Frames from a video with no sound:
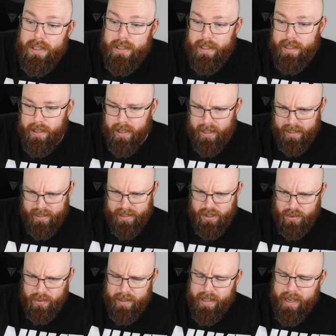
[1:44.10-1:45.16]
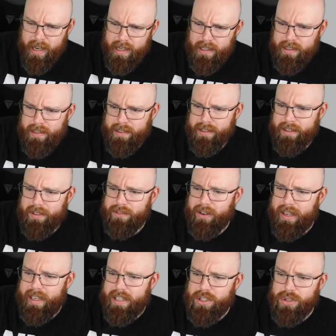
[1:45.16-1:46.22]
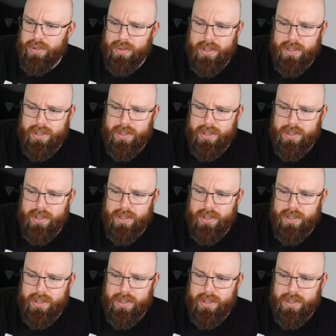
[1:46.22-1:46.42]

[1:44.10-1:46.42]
uh, extortinate financial